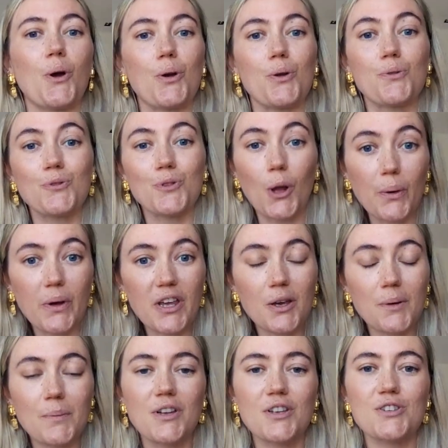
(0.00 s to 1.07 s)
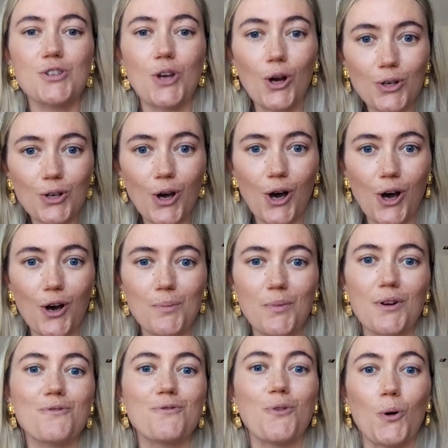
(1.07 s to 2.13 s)
Go to
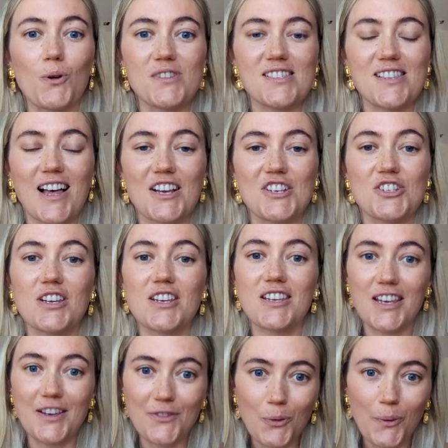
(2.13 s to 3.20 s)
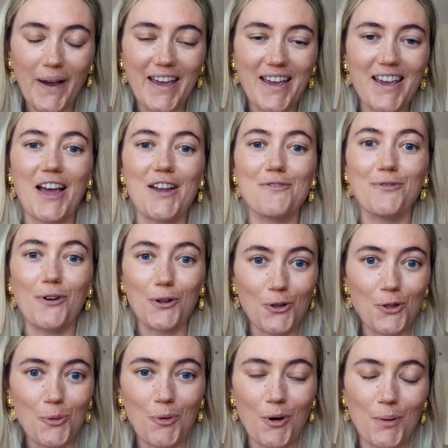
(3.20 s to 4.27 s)
flowium.com forward slash giveaway and
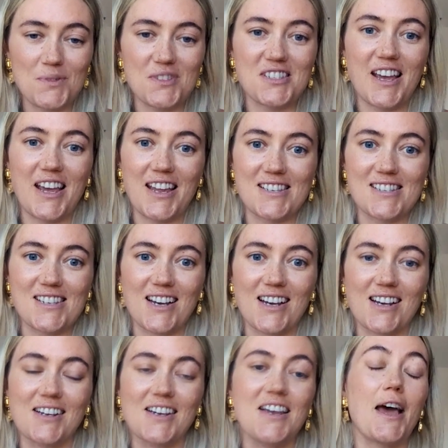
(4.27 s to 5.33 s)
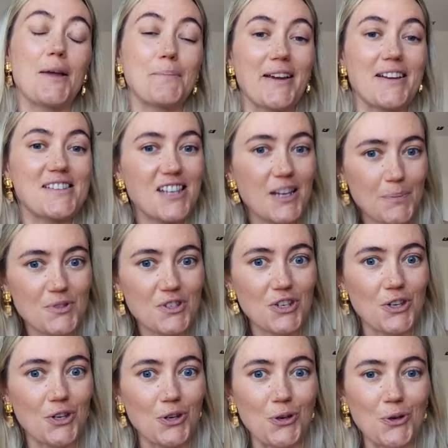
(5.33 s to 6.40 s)
follow the prompts to enter. And my tip to
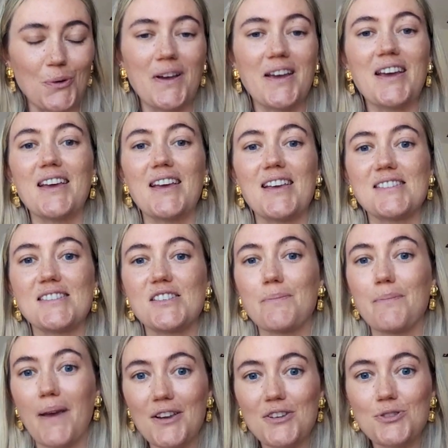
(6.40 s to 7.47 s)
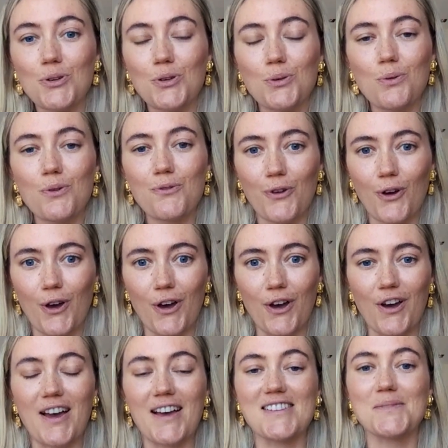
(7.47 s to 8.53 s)
you is to make sure you
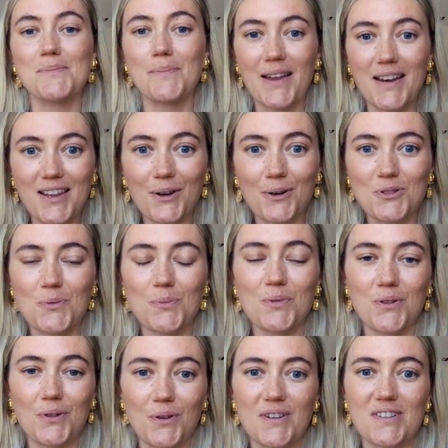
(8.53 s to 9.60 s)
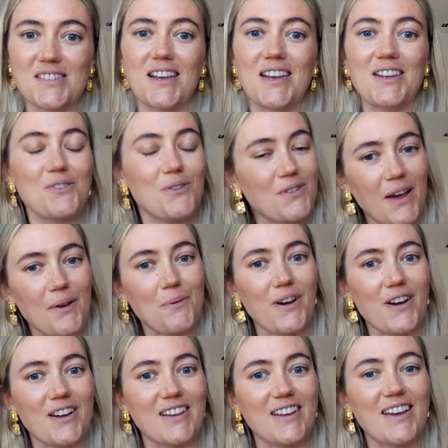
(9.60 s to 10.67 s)
refer as many entrepreneurs in your
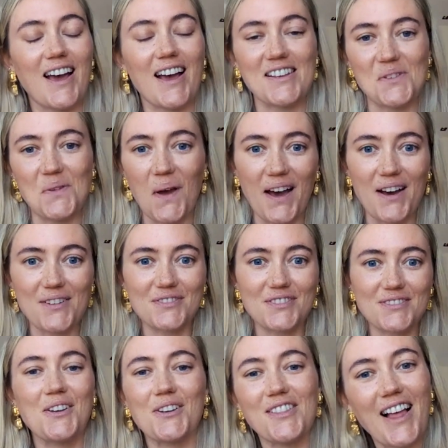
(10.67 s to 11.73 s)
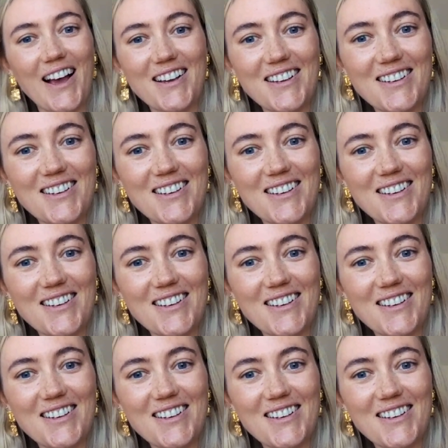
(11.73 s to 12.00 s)
network as you have. Good luck!